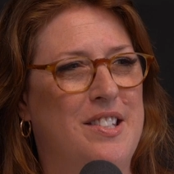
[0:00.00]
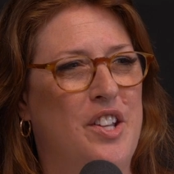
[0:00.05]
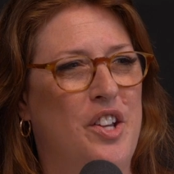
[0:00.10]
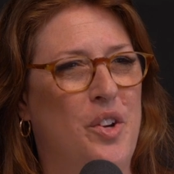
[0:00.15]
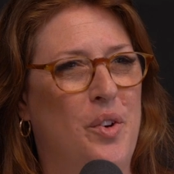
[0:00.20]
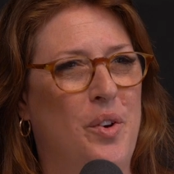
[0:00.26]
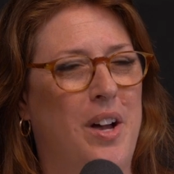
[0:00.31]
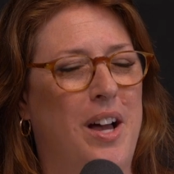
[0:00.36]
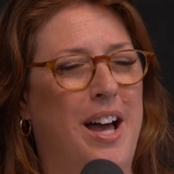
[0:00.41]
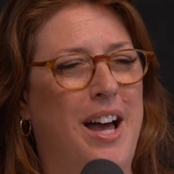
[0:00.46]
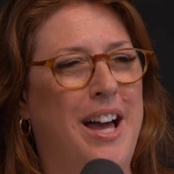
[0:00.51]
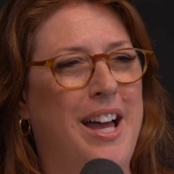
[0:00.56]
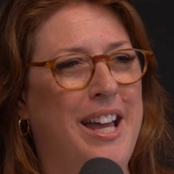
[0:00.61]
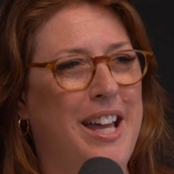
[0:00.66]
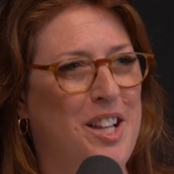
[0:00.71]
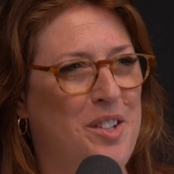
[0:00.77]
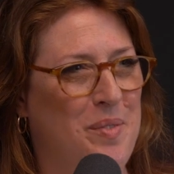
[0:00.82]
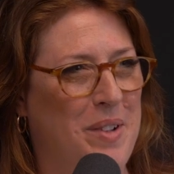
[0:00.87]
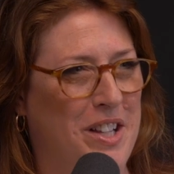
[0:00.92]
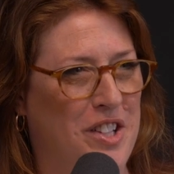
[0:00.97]
so I
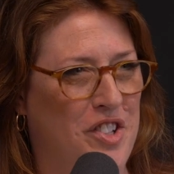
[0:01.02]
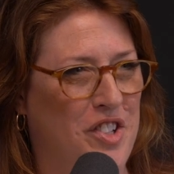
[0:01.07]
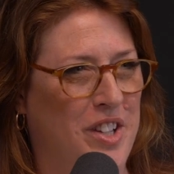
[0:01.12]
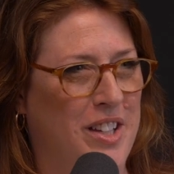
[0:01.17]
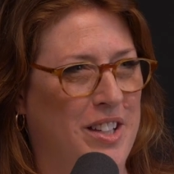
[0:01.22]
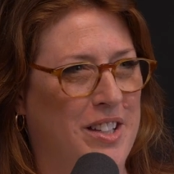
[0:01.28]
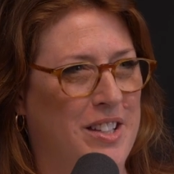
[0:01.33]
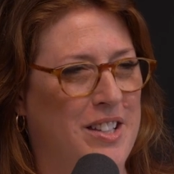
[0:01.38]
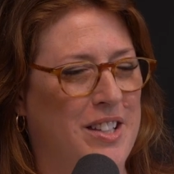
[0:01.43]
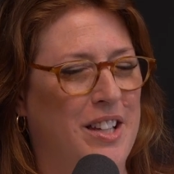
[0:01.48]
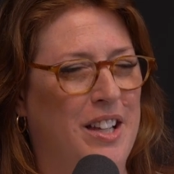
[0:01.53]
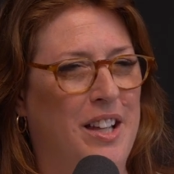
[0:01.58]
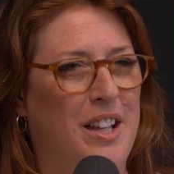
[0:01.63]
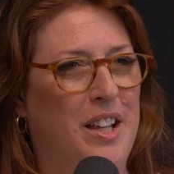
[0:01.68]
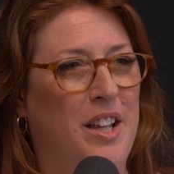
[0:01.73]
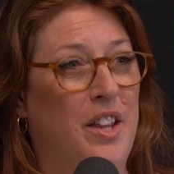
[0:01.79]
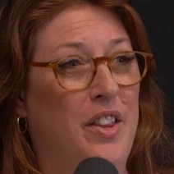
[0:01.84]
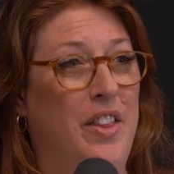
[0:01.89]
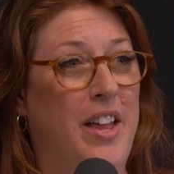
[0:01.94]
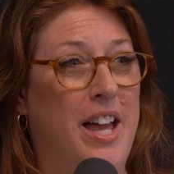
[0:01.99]
had mentioned
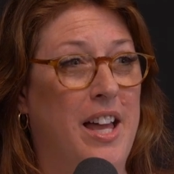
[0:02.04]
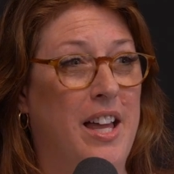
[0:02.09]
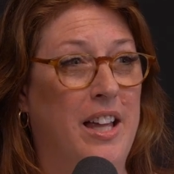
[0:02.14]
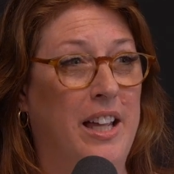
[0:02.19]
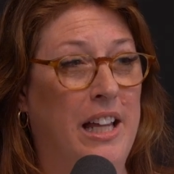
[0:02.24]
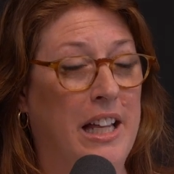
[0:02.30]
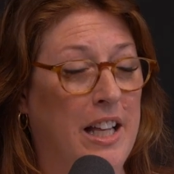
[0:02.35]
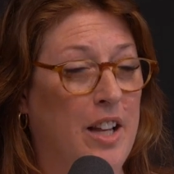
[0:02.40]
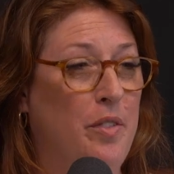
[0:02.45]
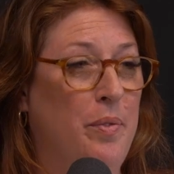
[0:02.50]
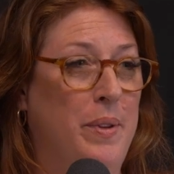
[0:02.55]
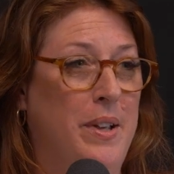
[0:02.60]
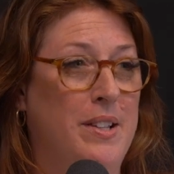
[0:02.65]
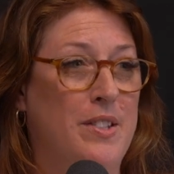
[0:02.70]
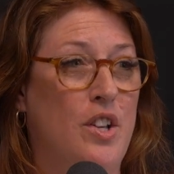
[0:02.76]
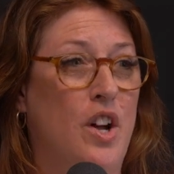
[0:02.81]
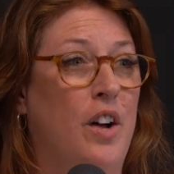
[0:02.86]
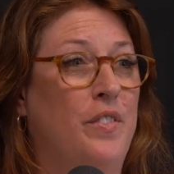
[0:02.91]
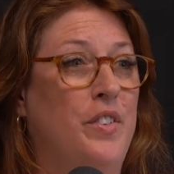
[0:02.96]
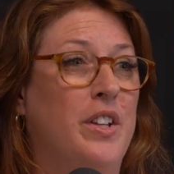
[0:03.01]
that
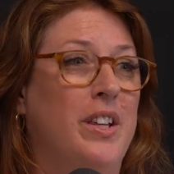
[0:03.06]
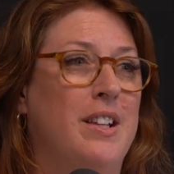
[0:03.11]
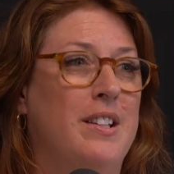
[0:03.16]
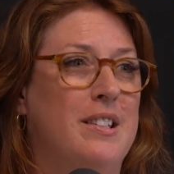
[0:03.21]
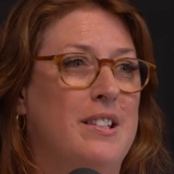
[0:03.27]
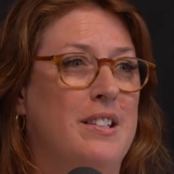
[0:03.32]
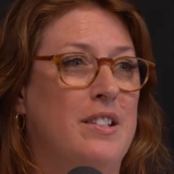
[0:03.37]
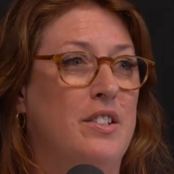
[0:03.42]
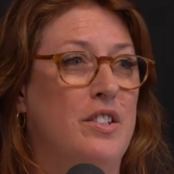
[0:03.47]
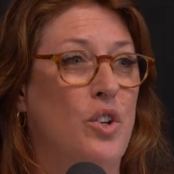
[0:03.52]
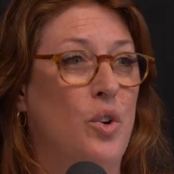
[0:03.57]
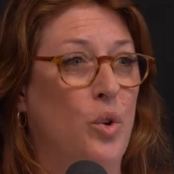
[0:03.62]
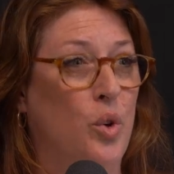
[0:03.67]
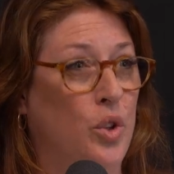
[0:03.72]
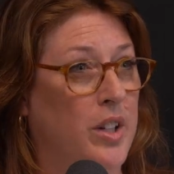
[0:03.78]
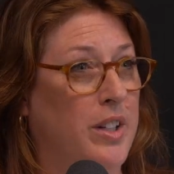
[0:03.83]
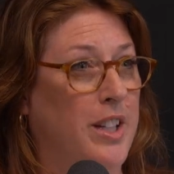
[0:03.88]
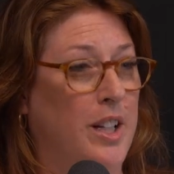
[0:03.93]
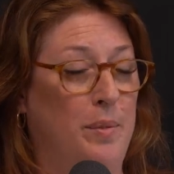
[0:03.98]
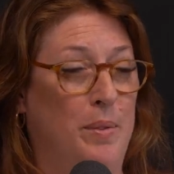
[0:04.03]
ENFPs often get
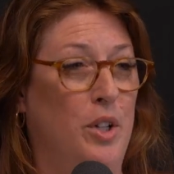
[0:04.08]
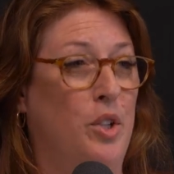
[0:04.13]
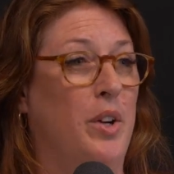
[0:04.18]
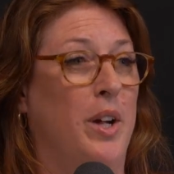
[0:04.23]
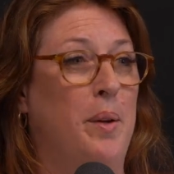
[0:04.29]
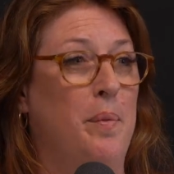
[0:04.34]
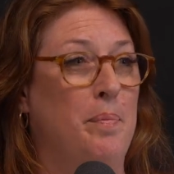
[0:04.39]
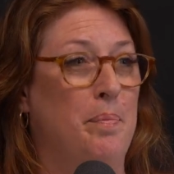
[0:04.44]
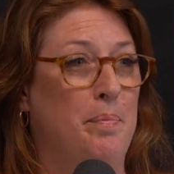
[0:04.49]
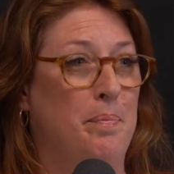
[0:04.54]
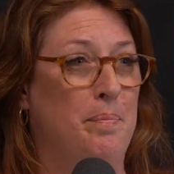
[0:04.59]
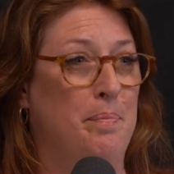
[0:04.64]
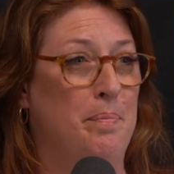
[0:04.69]
told that they'd be great